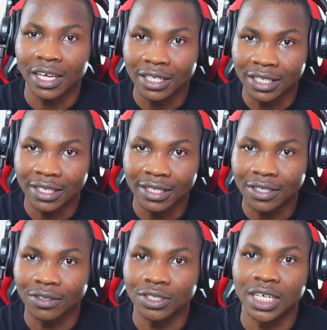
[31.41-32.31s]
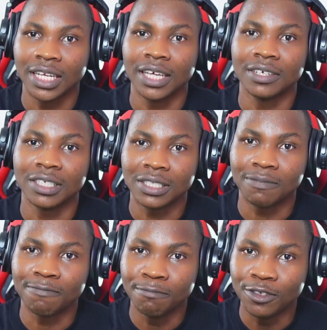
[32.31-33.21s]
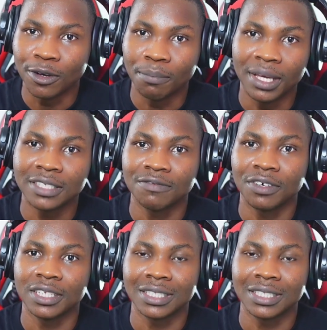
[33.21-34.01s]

The Discord channel is your best friend,